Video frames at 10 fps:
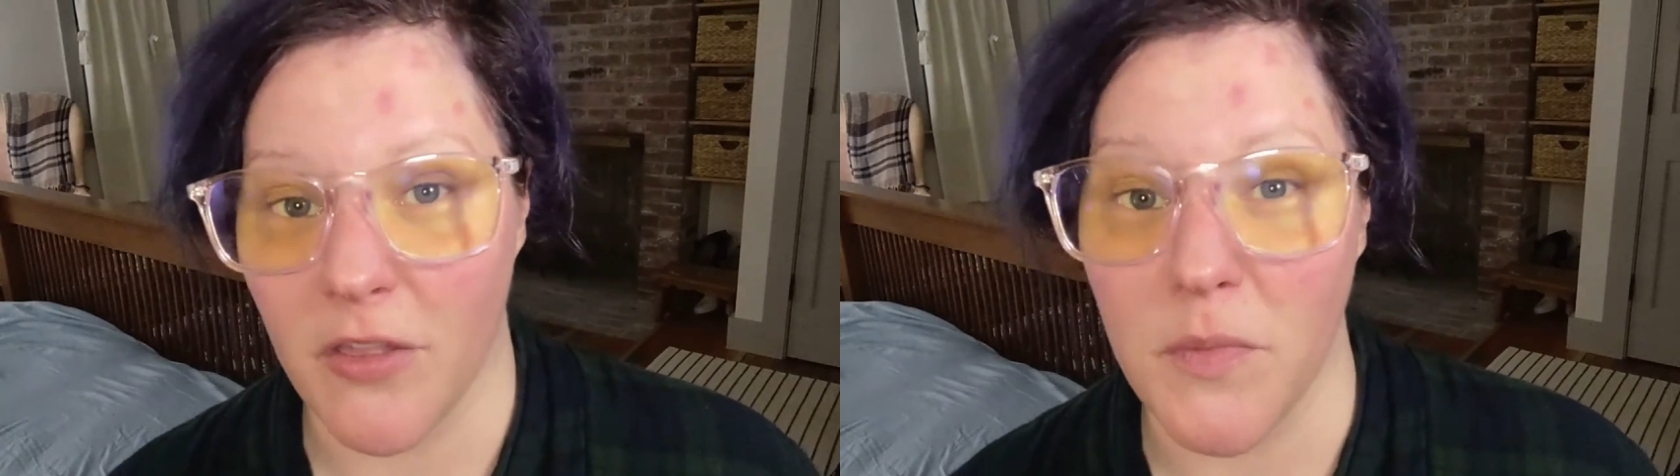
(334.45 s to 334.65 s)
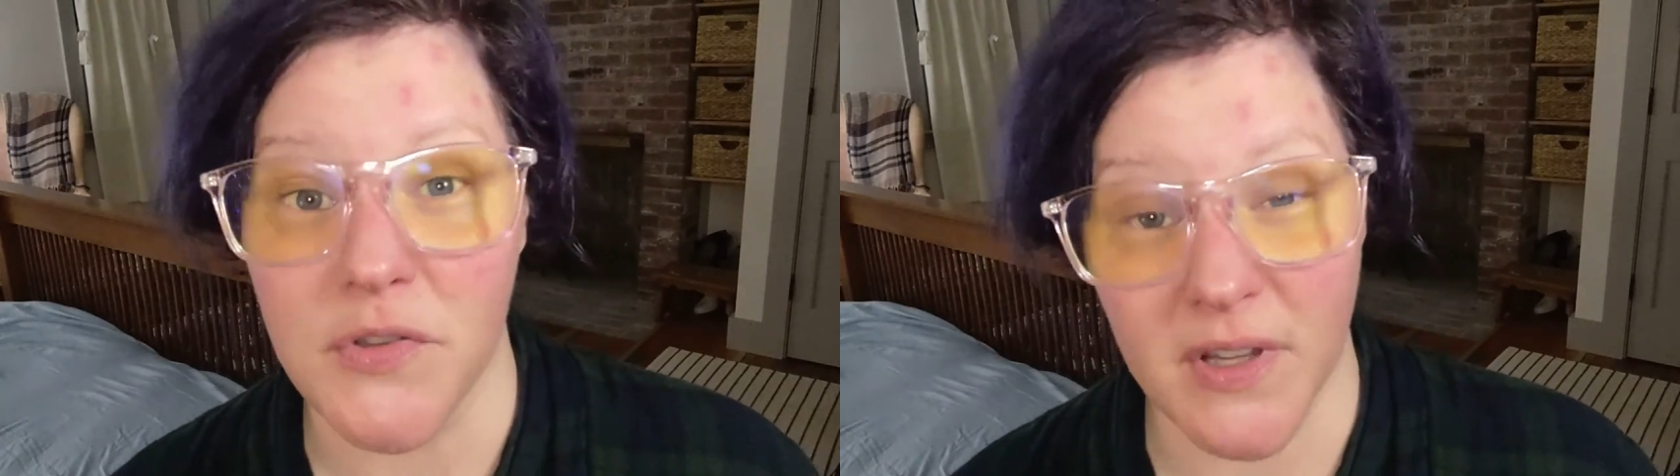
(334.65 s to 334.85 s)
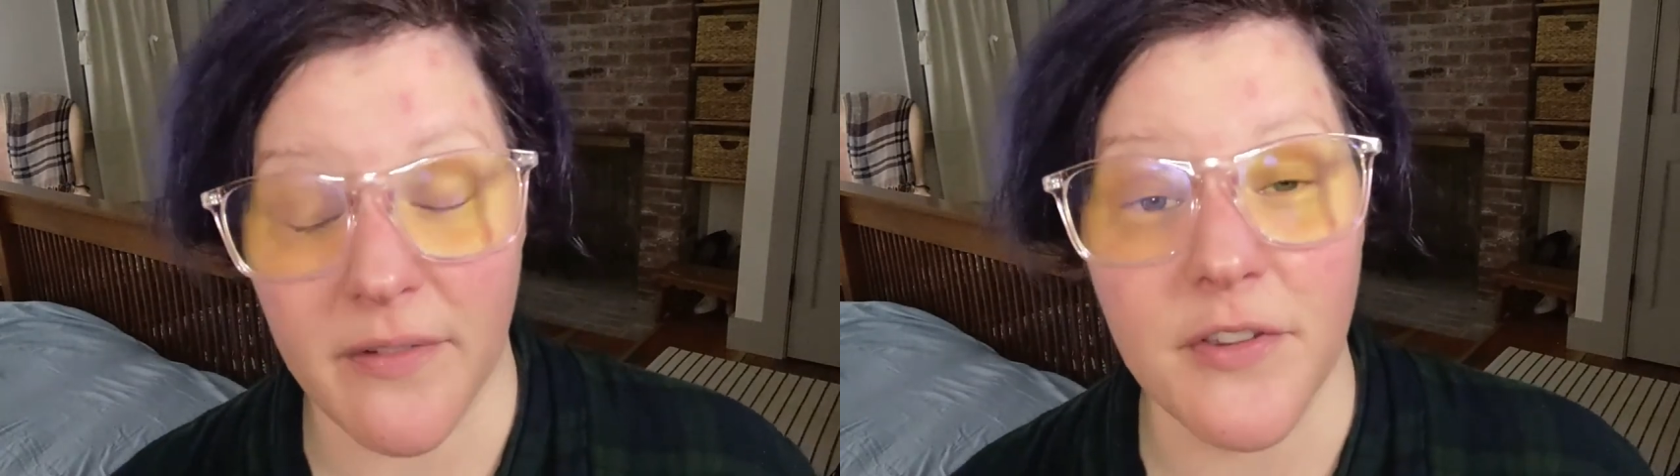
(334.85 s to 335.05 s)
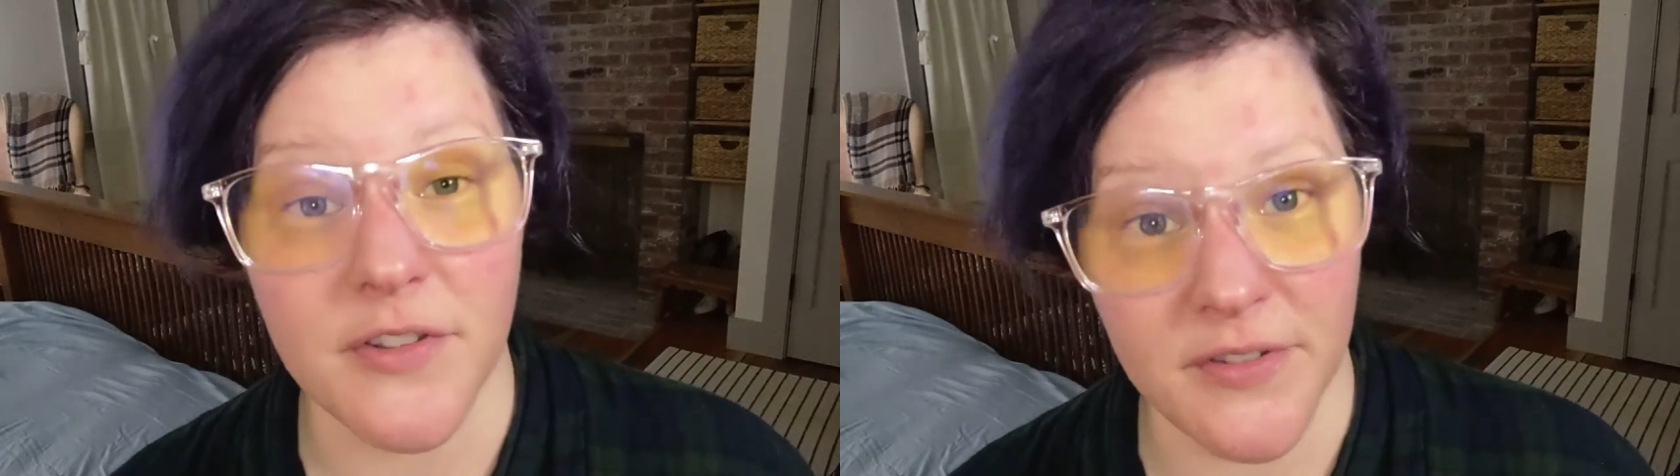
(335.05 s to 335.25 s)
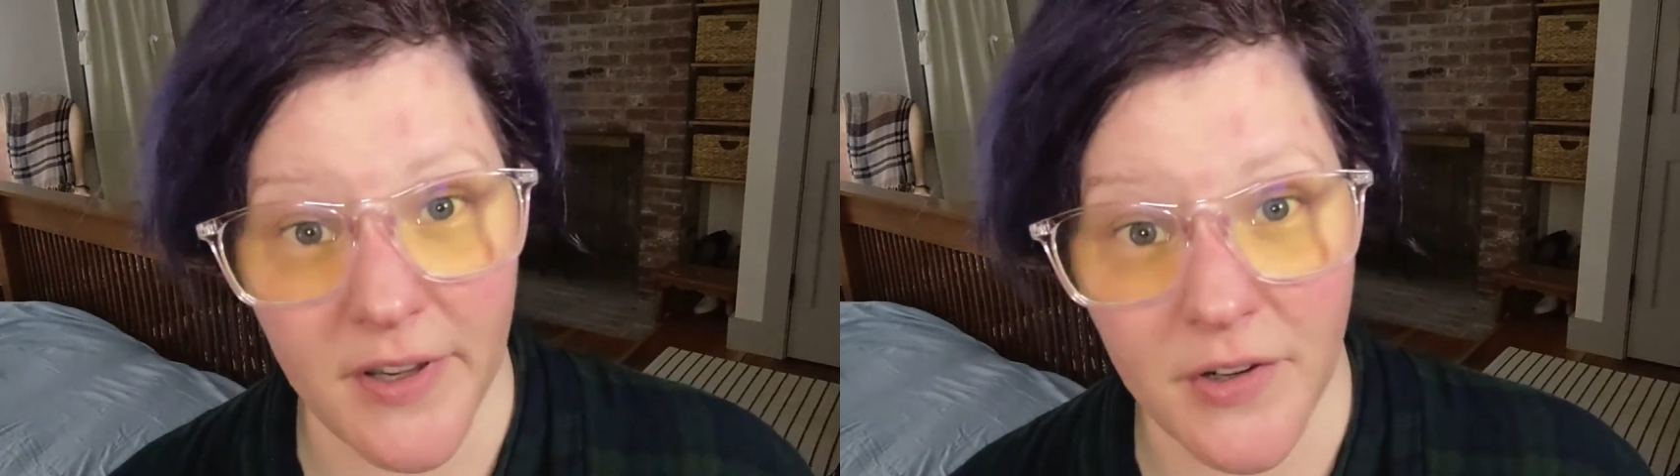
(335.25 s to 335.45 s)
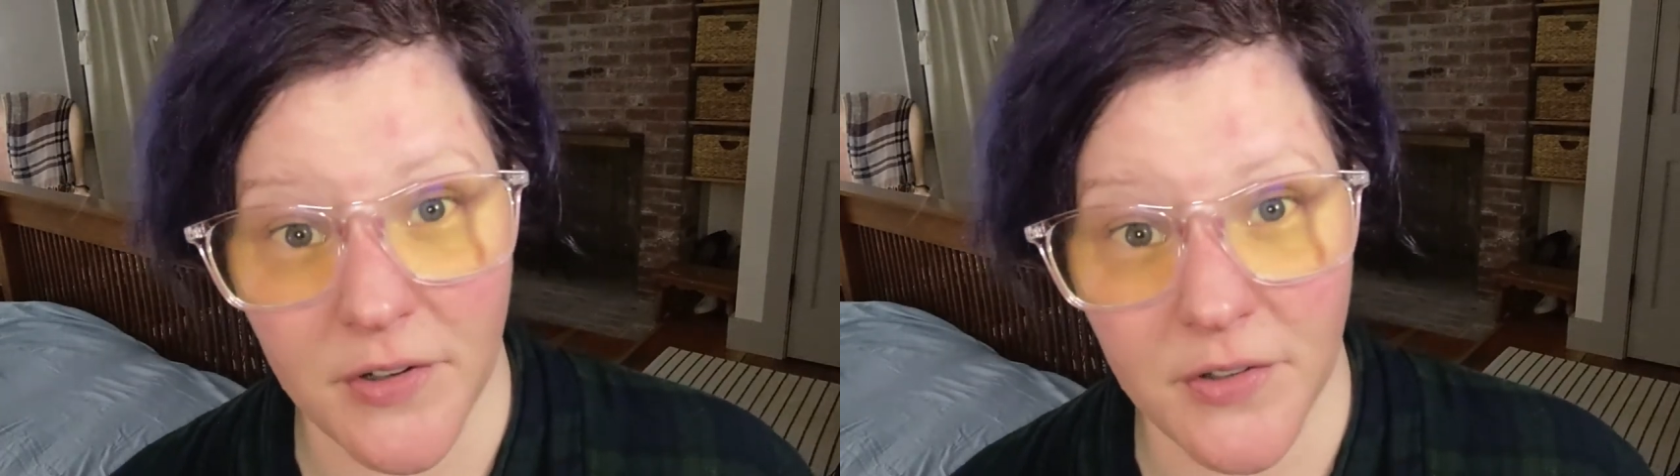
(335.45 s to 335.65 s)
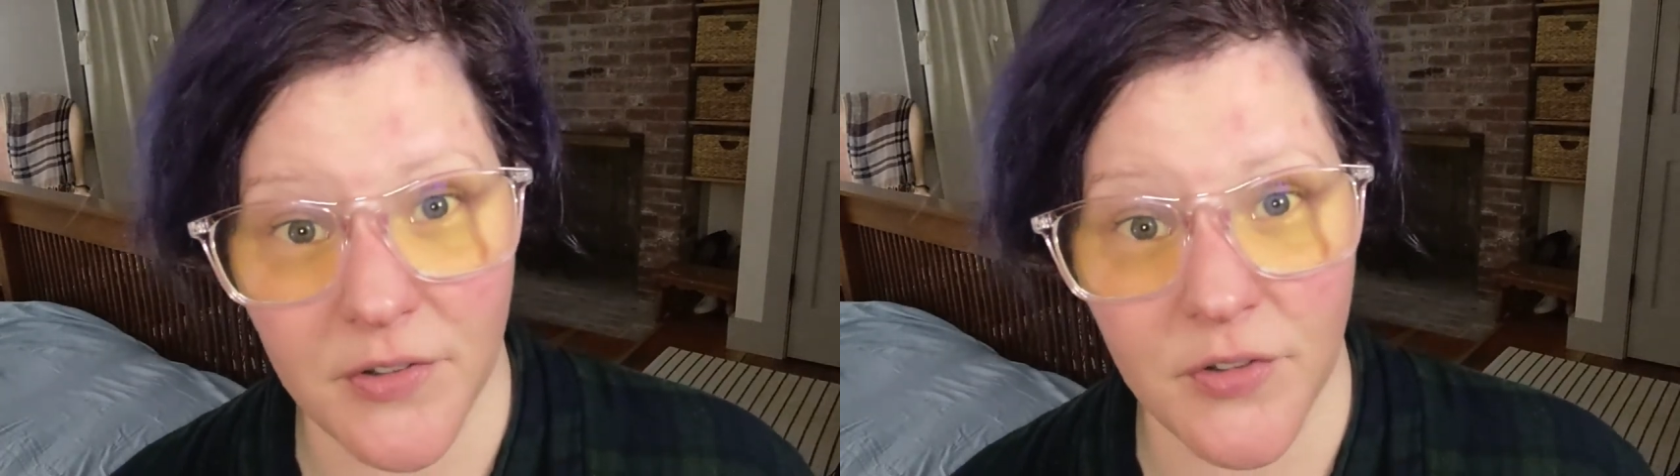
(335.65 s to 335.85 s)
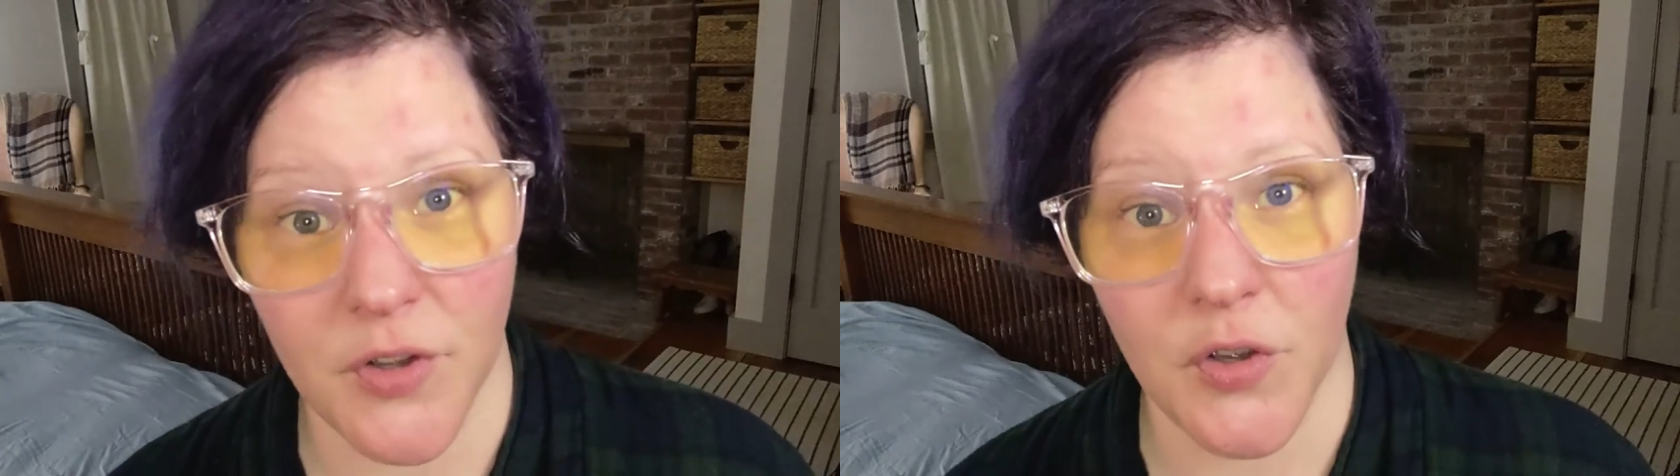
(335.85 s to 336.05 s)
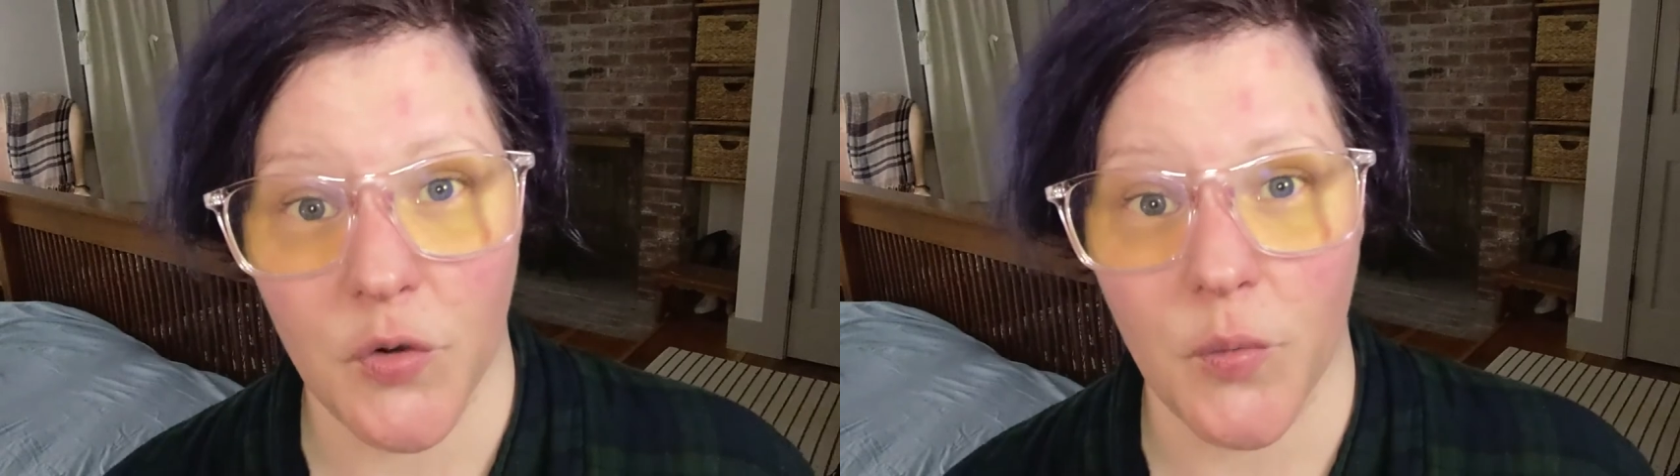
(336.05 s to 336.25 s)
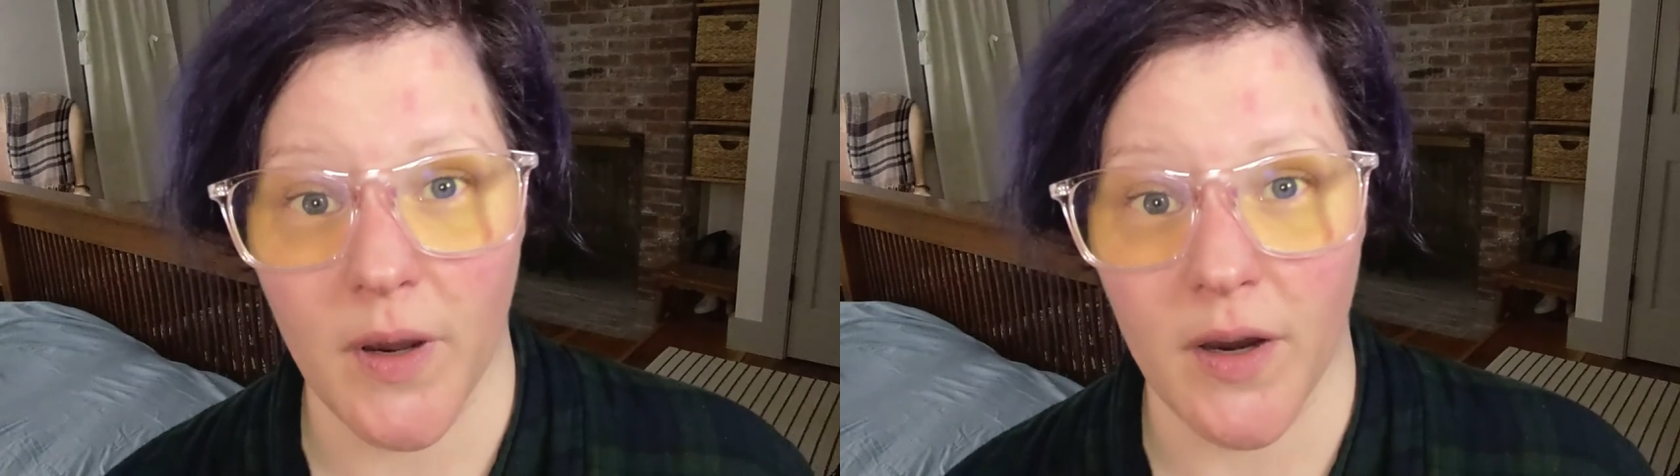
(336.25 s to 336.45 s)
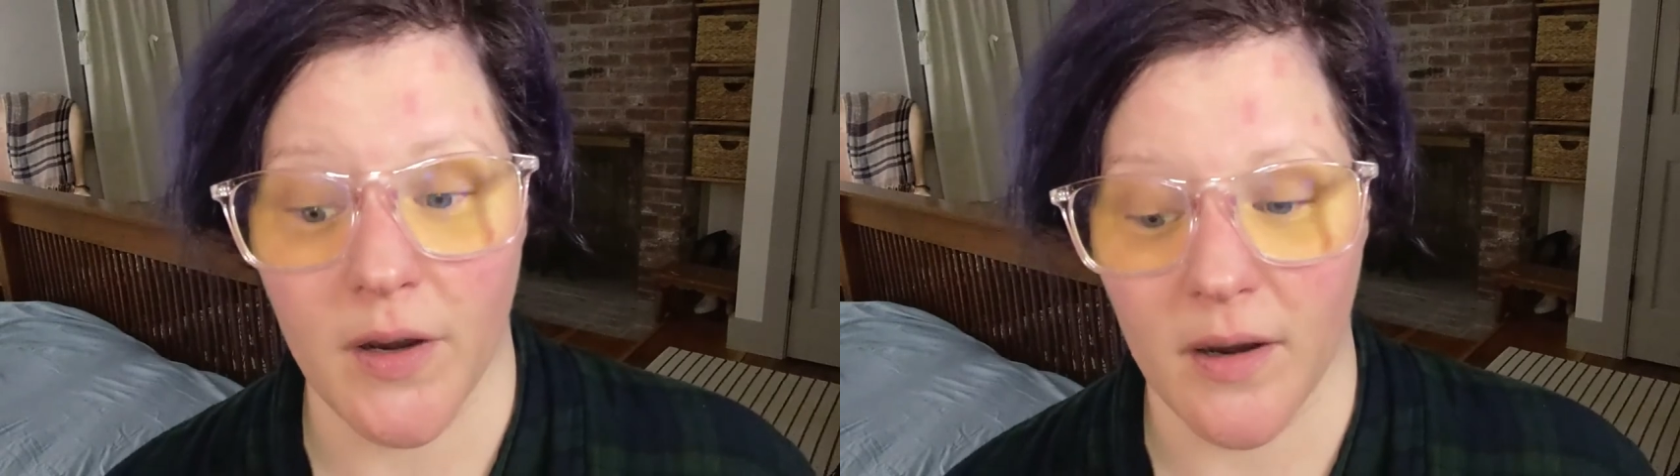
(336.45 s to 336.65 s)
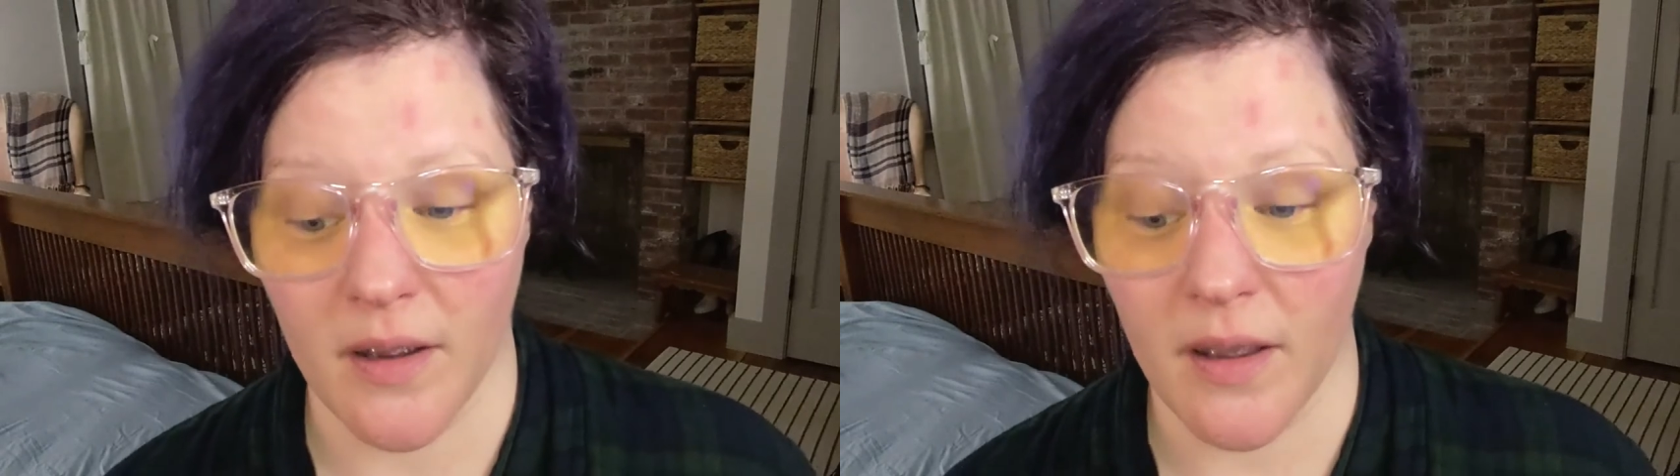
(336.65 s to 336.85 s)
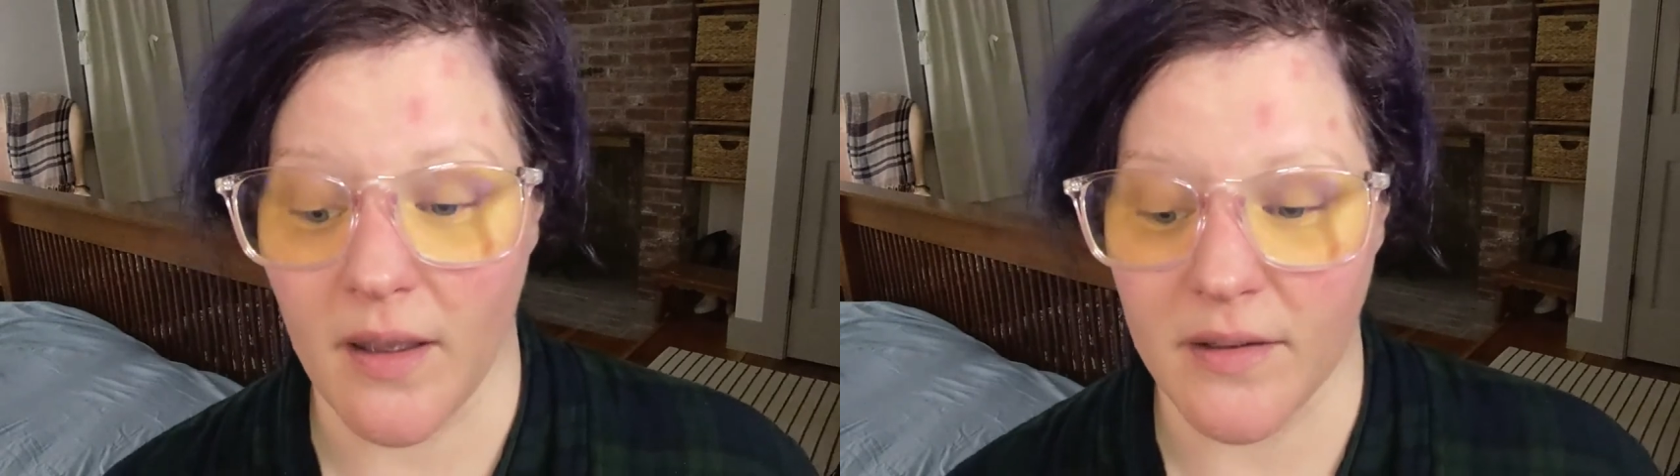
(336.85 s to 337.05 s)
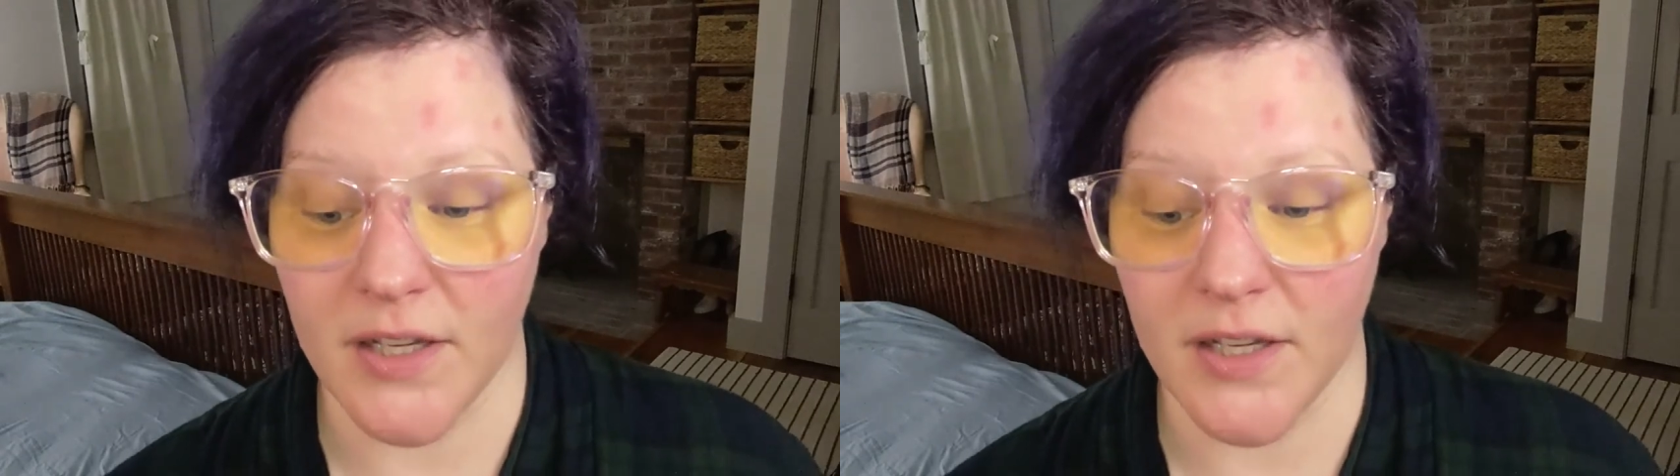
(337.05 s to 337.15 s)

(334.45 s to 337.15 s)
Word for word: the music of the spheres where uh,